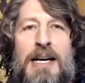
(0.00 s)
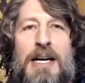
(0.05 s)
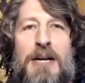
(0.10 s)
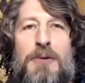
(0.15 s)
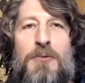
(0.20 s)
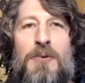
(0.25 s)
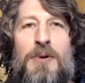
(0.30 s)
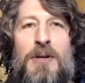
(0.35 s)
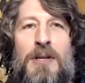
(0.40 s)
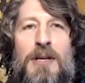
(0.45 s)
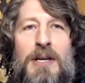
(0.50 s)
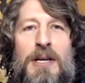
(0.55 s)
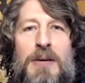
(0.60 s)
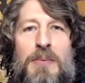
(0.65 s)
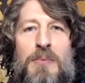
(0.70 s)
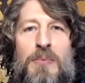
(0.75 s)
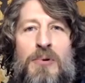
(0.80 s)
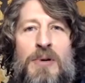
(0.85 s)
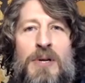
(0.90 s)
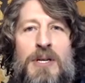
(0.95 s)
I really
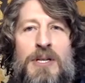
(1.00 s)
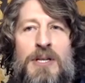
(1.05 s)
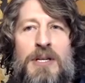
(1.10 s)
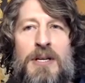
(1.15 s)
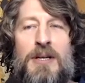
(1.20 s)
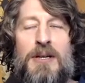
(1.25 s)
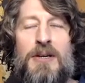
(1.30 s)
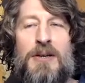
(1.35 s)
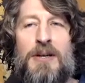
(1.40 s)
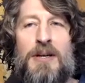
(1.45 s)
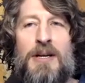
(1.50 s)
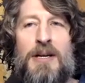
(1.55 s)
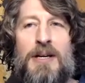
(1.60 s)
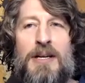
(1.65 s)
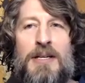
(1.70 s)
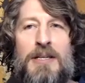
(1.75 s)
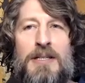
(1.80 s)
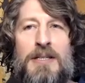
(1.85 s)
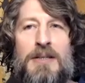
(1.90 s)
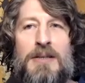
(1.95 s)
appreciate you
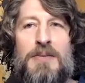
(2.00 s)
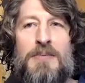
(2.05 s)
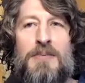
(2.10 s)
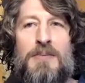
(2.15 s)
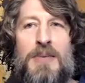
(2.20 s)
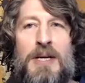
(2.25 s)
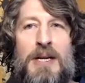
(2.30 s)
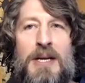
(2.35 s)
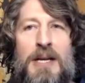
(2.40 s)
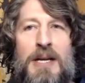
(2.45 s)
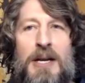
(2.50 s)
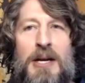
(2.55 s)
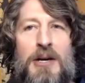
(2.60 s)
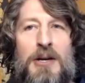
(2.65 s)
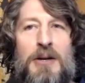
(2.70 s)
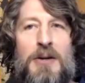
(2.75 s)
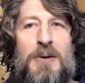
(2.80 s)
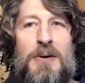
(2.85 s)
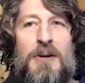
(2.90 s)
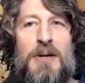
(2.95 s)
guys being
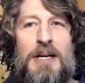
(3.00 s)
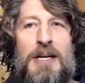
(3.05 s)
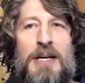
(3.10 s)
here.